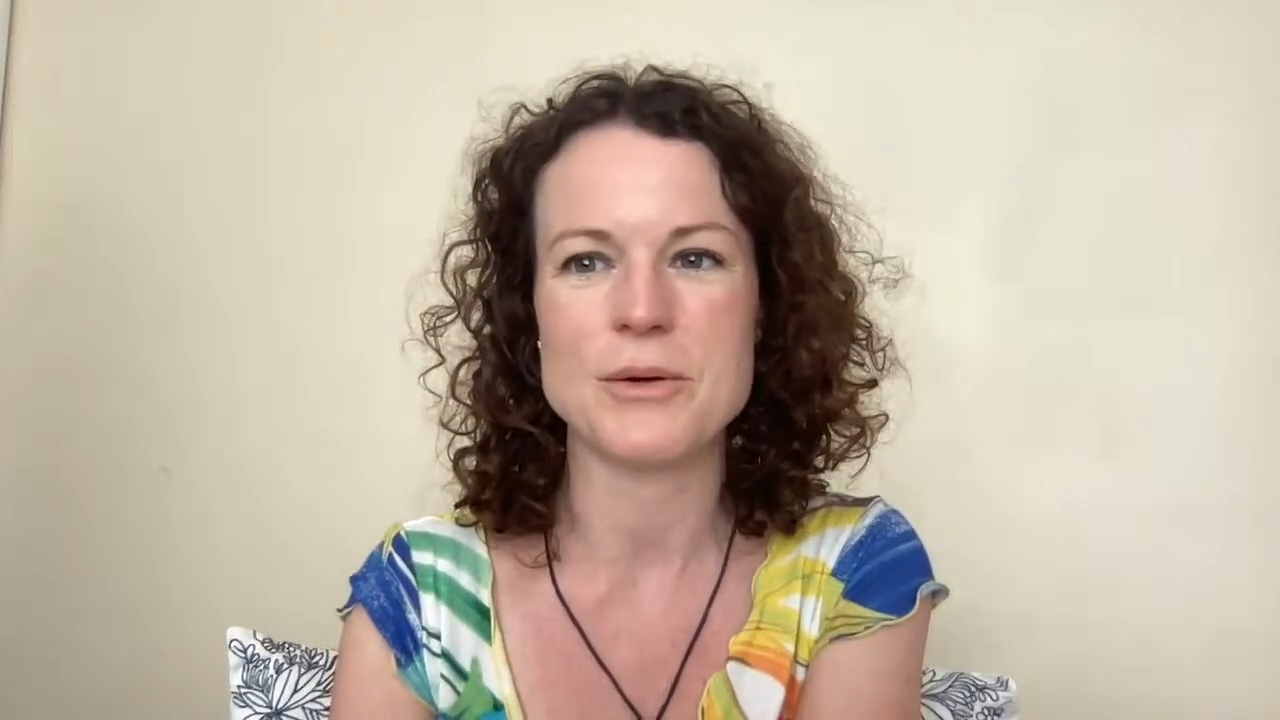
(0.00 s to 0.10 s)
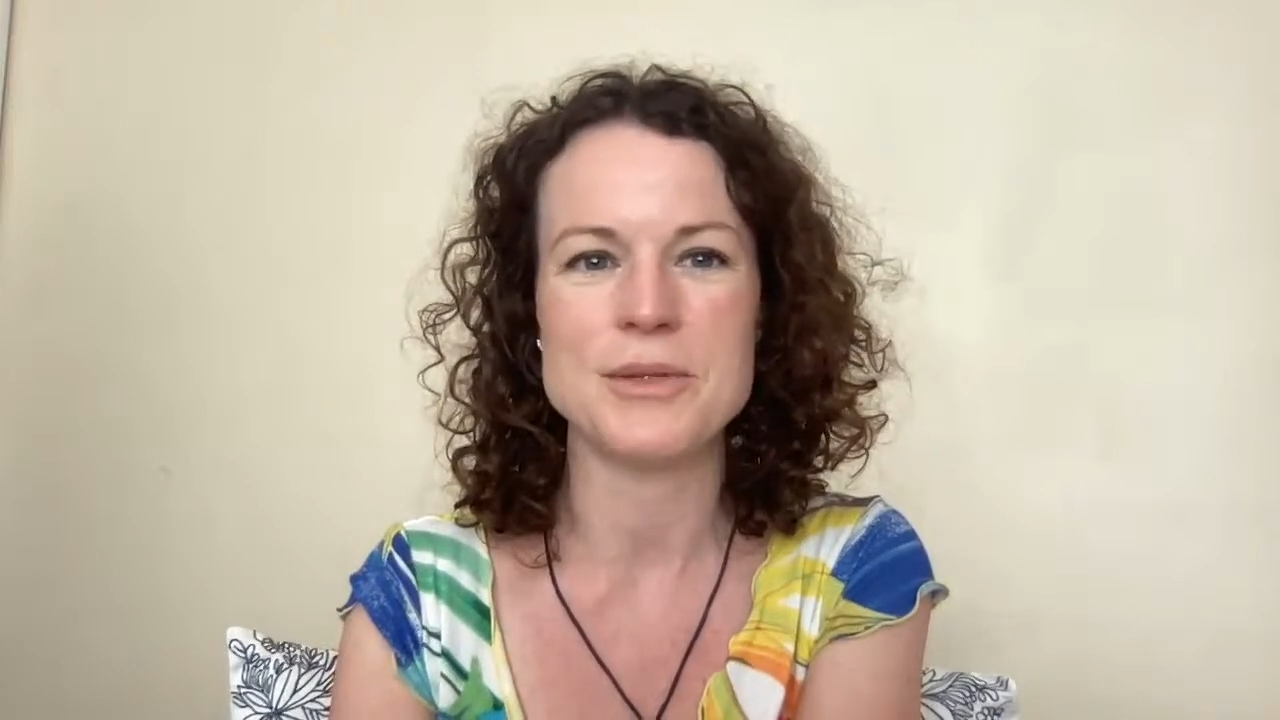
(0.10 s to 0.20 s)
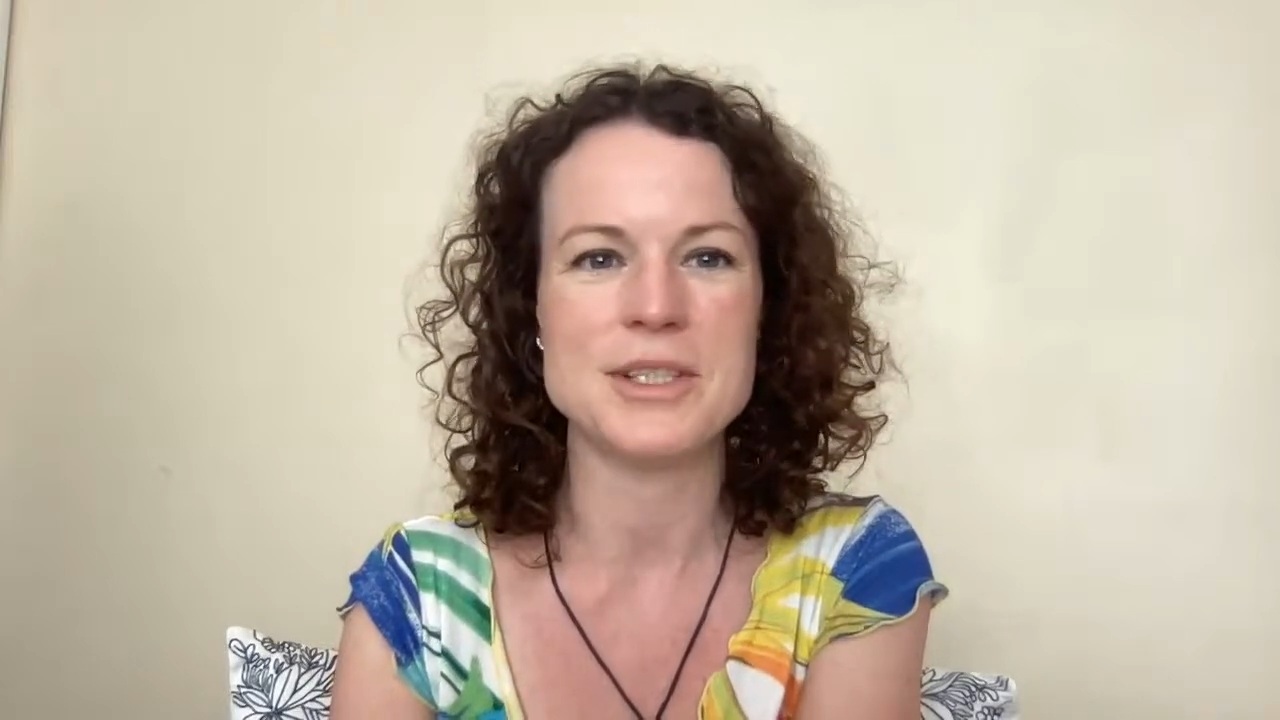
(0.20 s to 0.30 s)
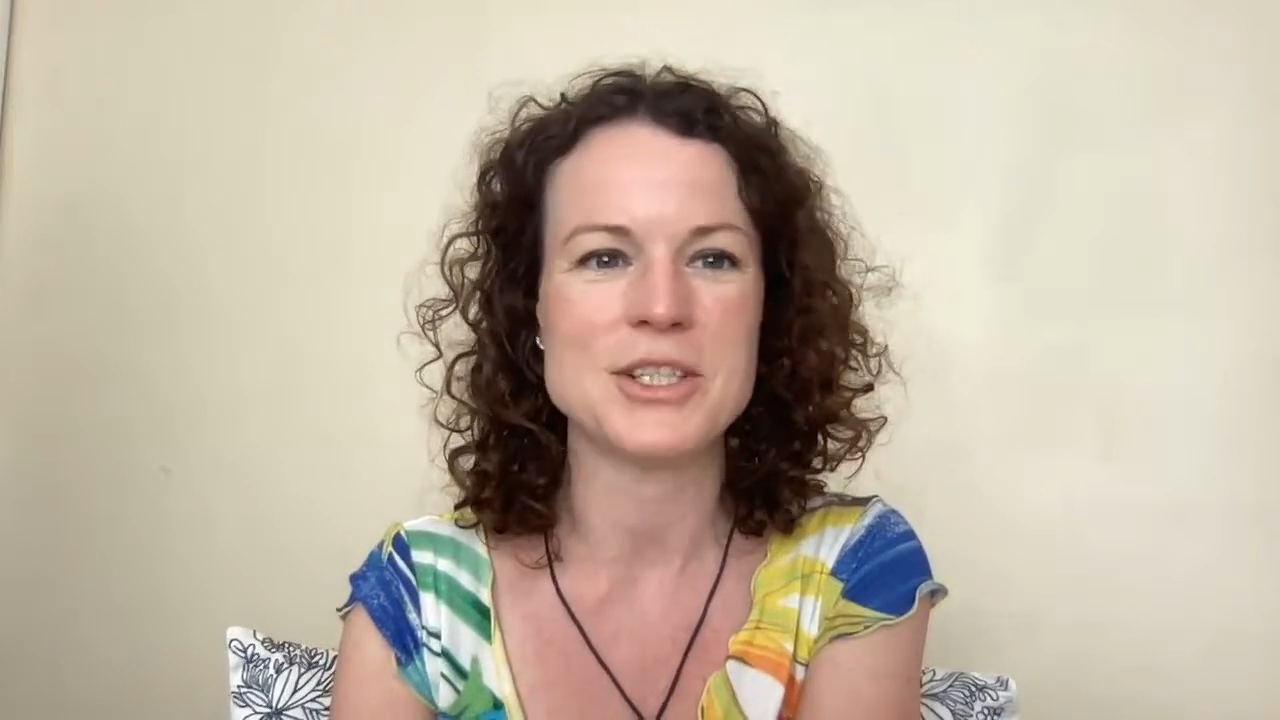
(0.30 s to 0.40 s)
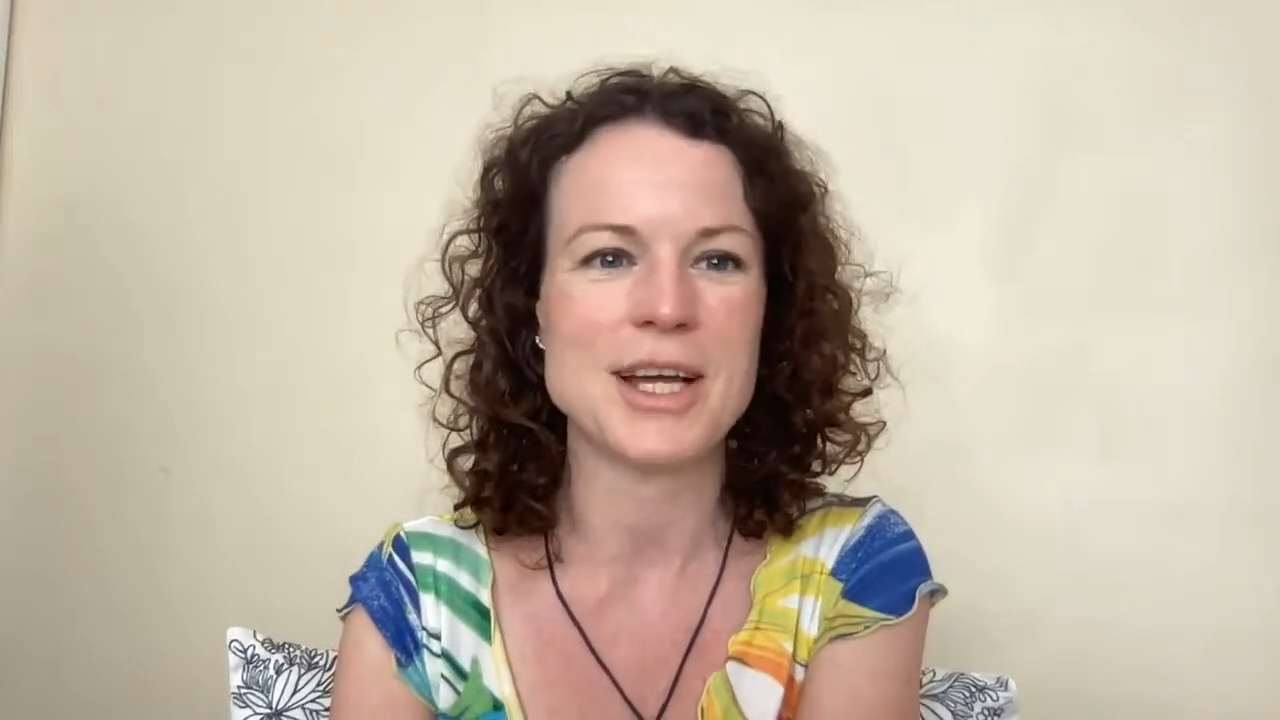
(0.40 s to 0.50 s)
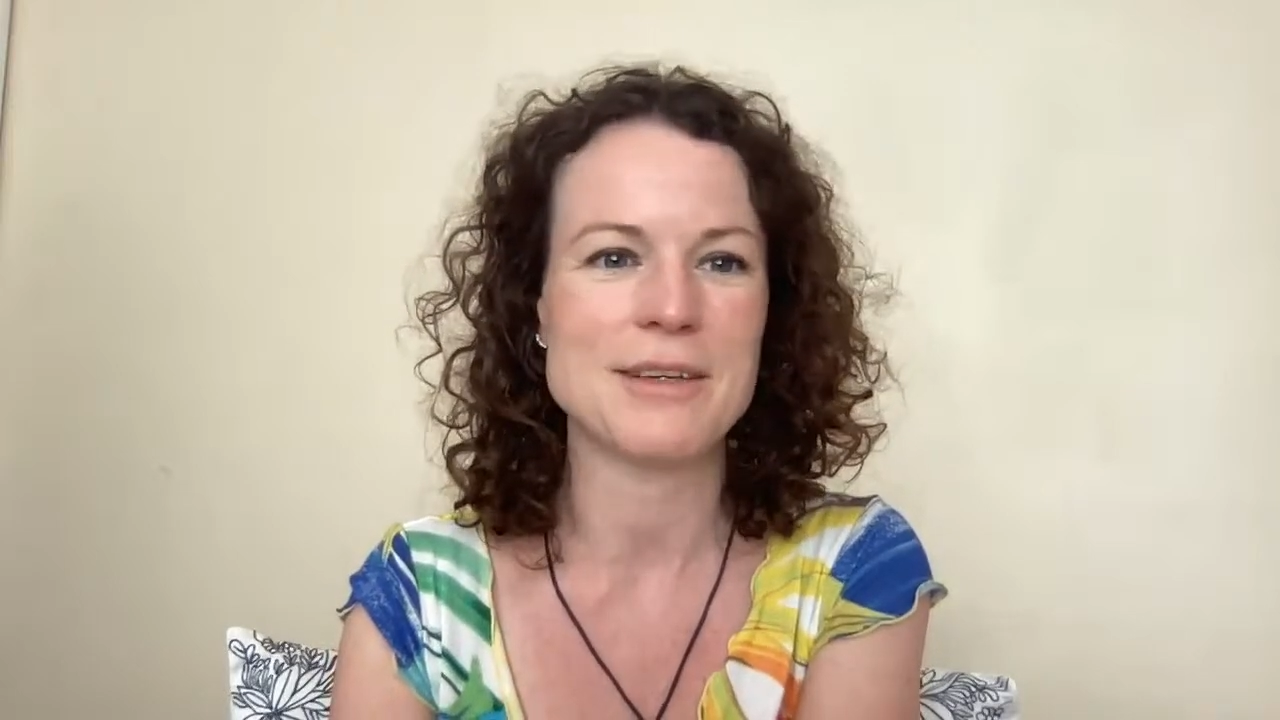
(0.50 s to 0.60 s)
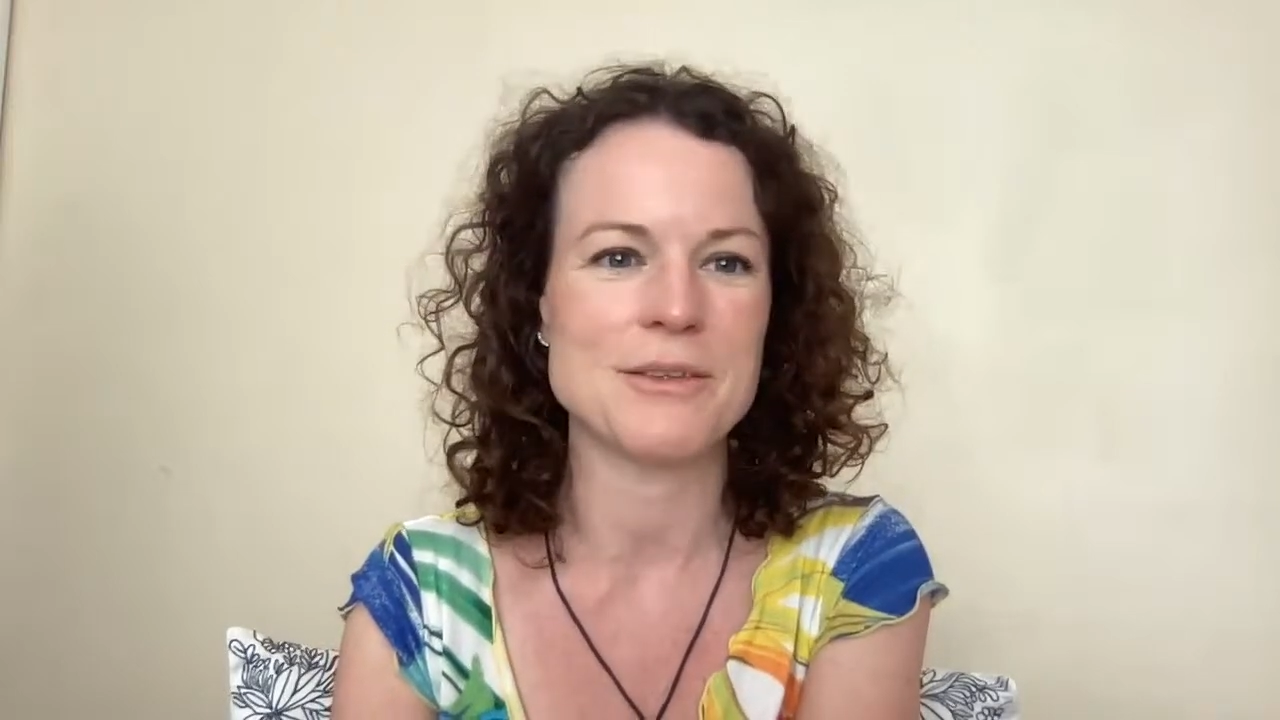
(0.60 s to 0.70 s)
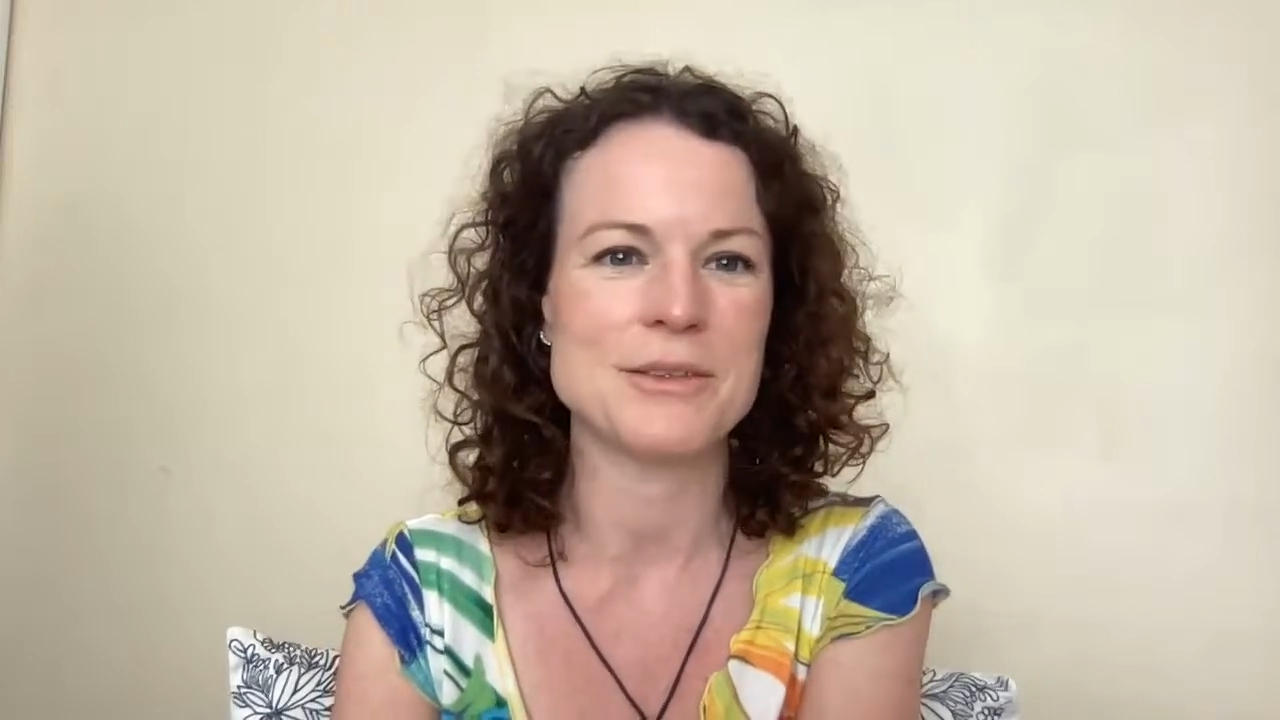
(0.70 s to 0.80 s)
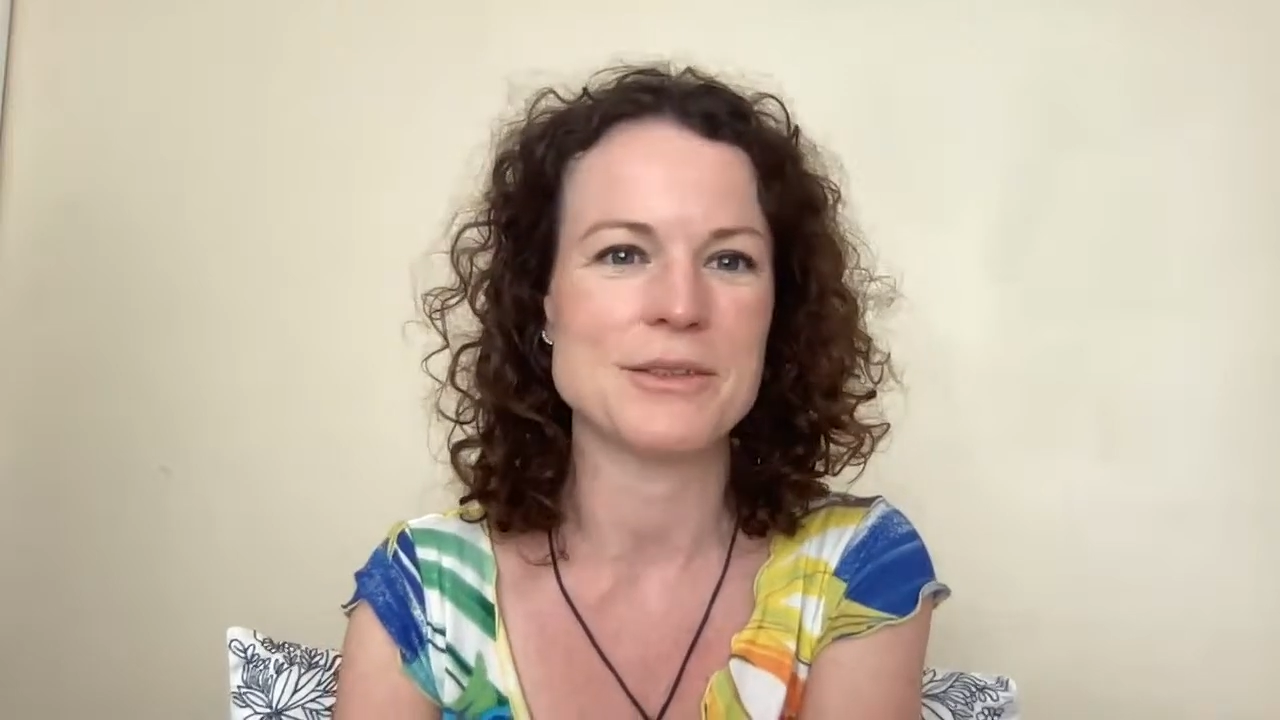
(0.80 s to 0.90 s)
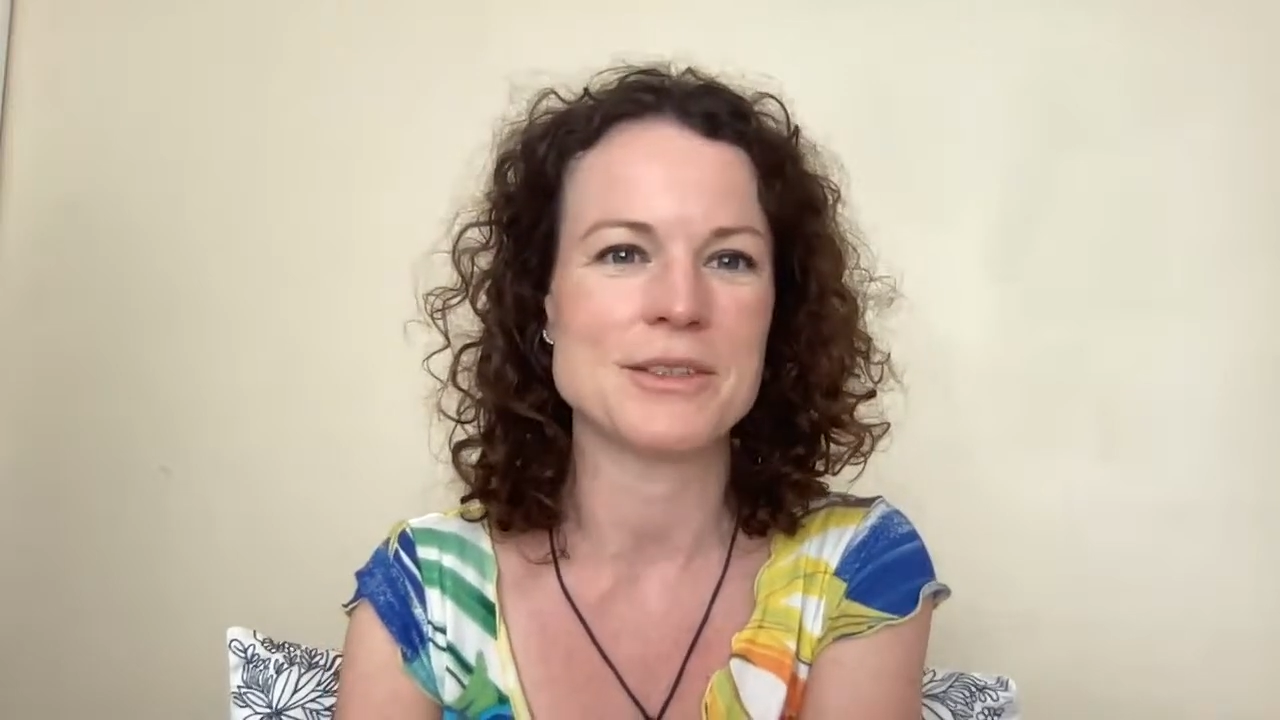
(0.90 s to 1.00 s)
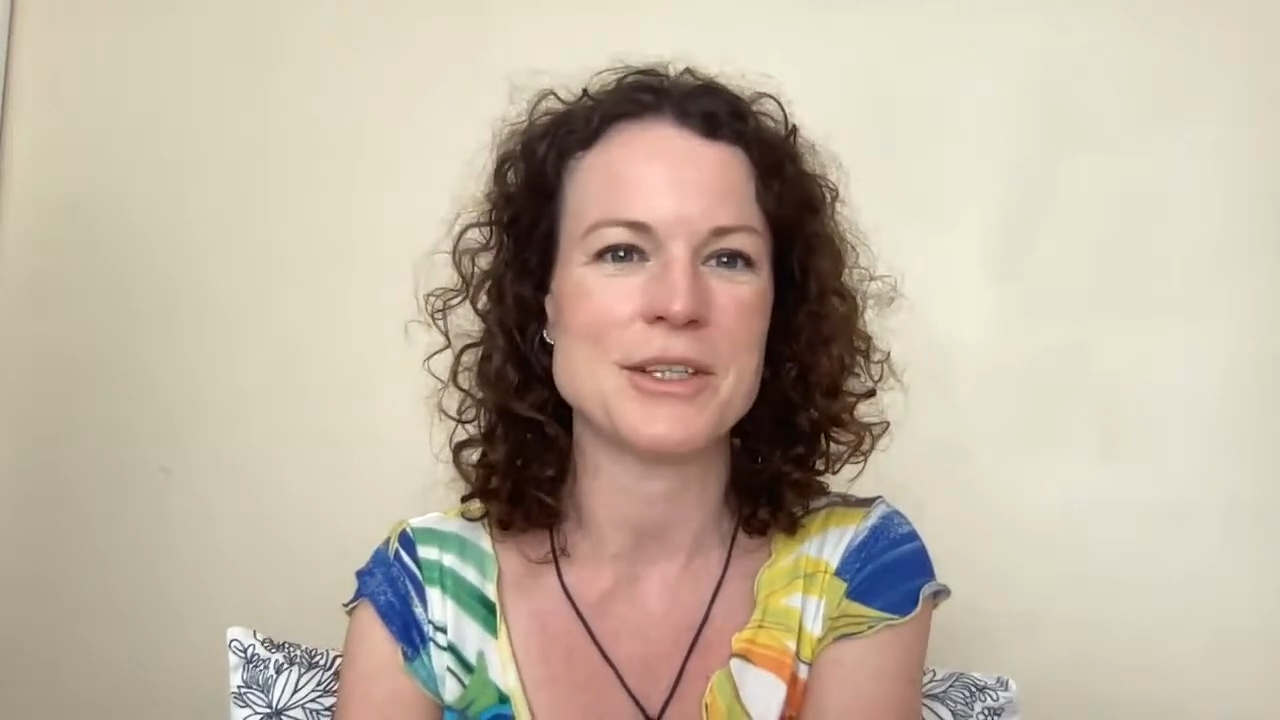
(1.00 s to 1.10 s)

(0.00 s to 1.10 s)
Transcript: on the channel